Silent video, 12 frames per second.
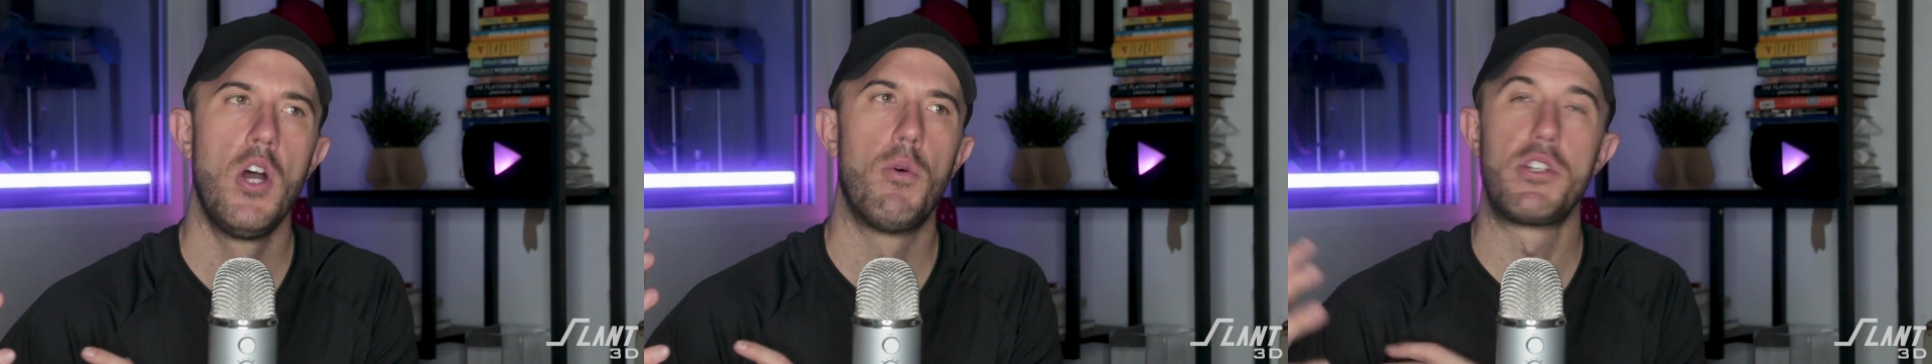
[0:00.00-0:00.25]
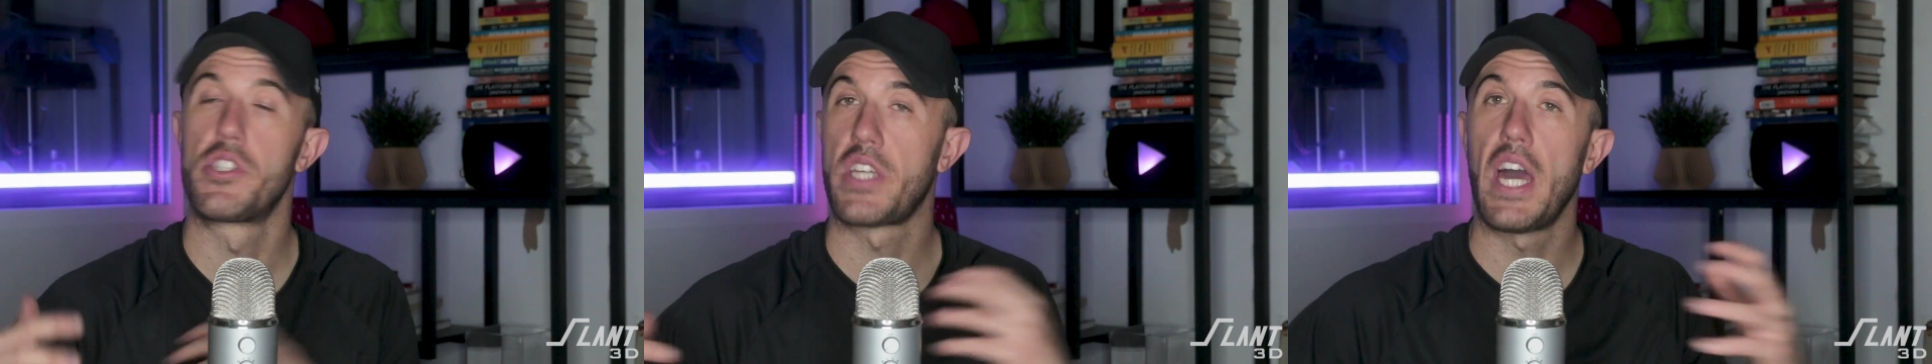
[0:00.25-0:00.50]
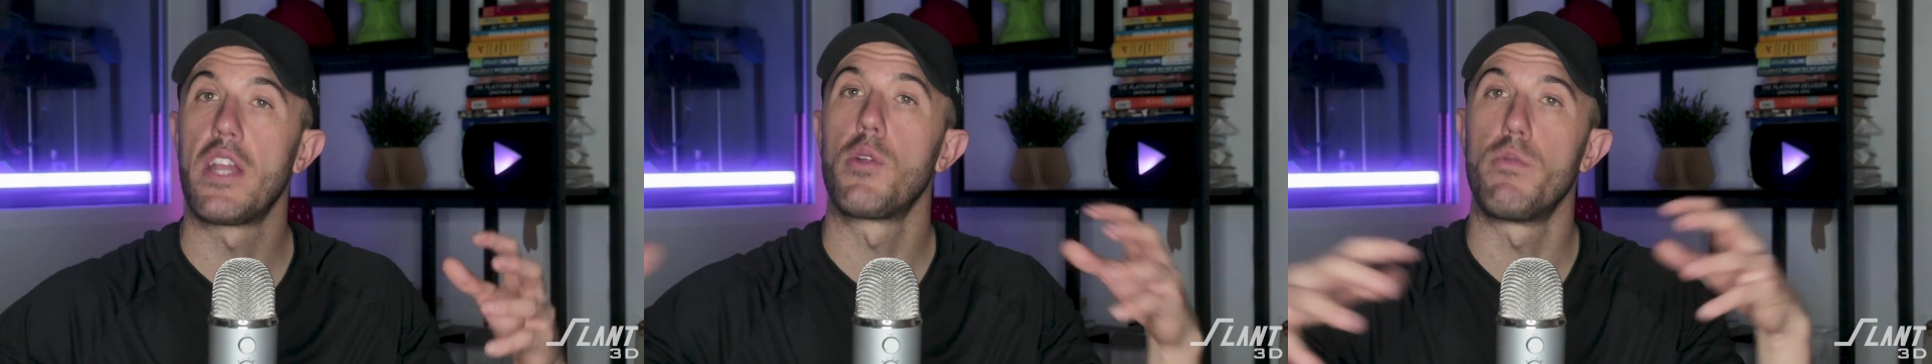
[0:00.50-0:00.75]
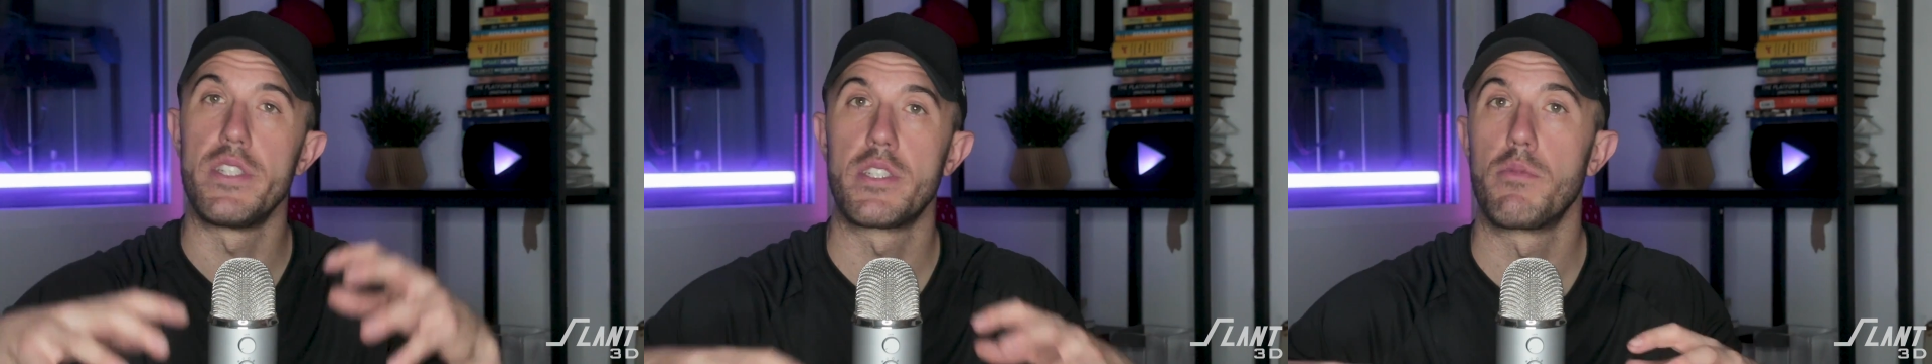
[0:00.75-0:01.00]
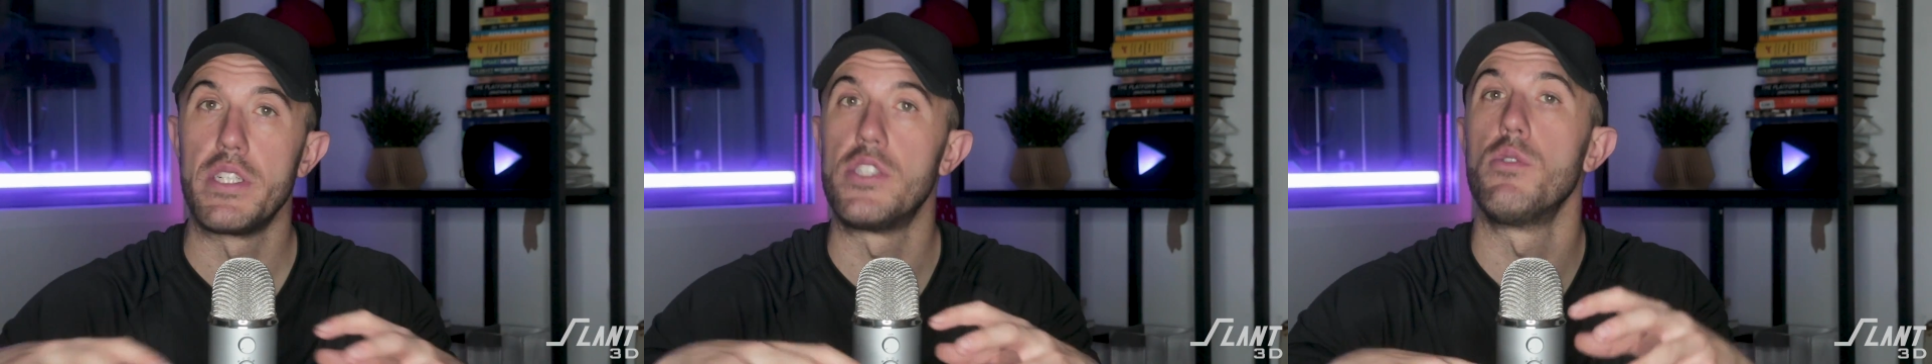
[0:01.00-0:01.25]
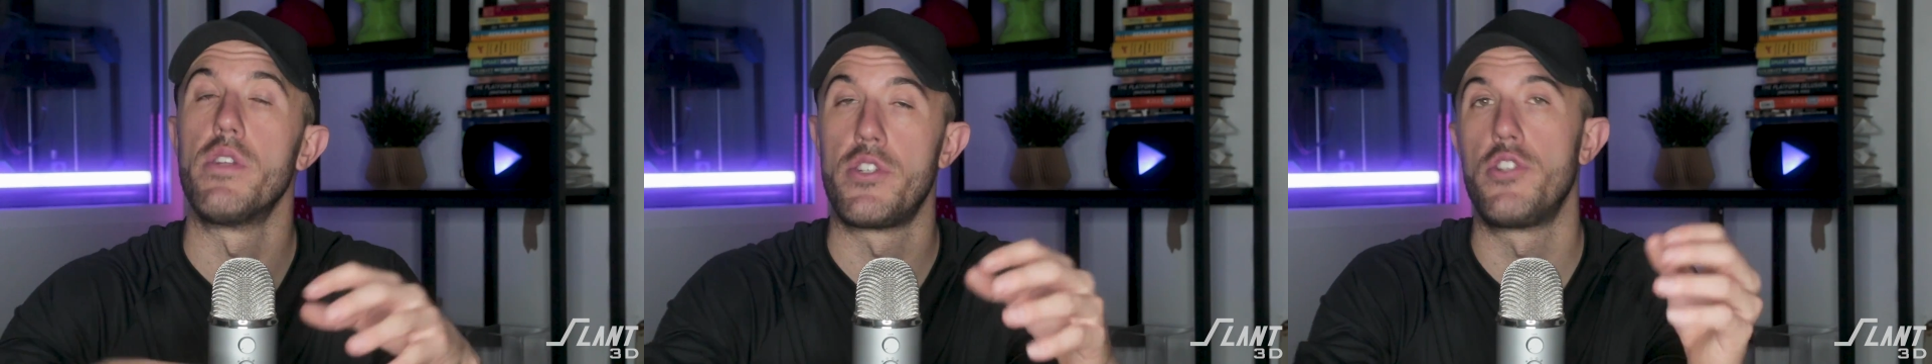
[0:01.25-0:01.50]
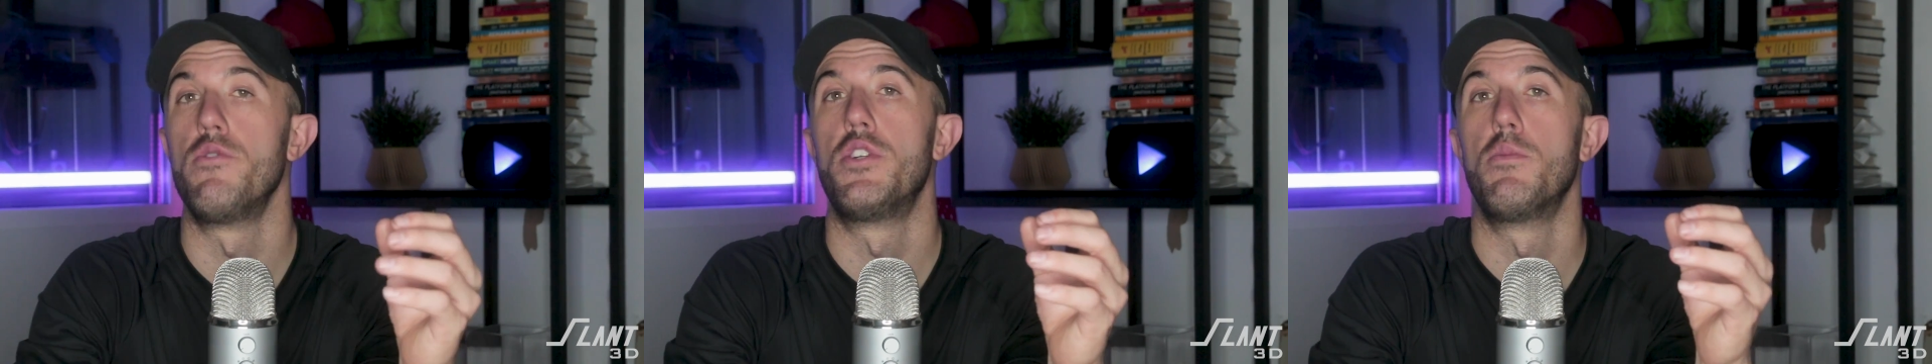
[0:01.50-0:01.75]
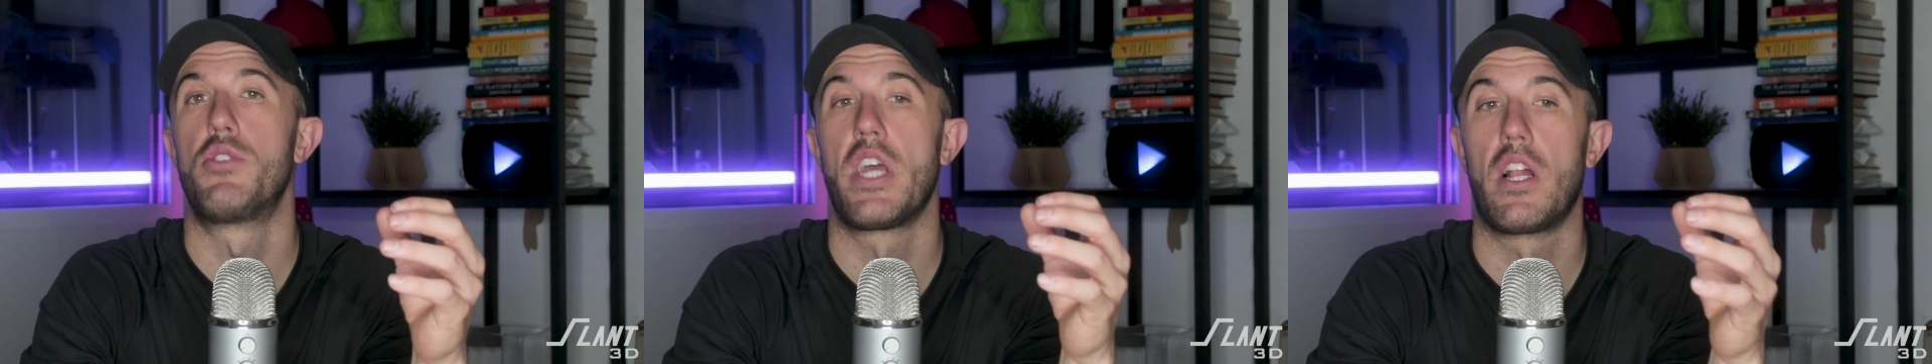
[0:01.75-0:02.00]
which is kind of the reason we do this
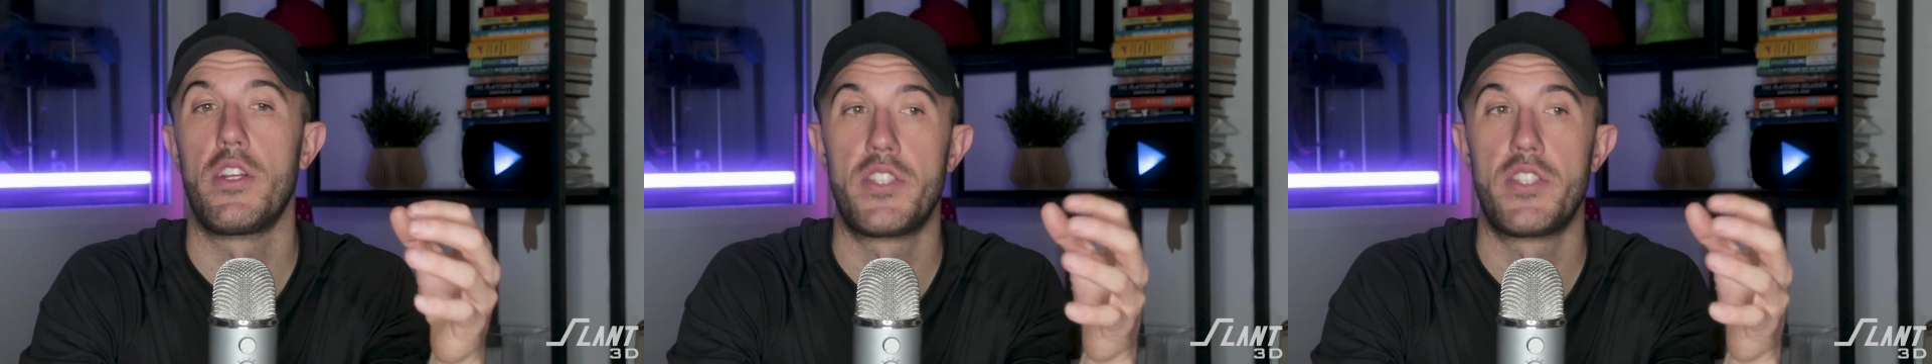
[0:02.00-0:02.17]
YouTube channel,